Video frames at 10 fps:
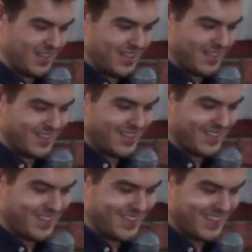
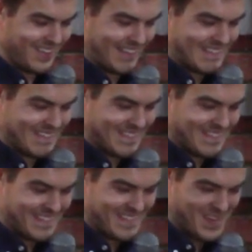
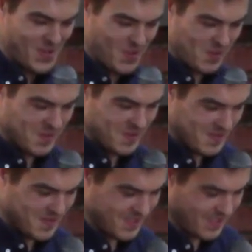
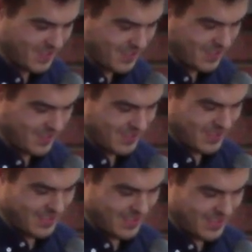
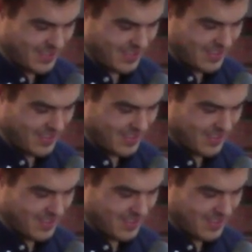[no speech]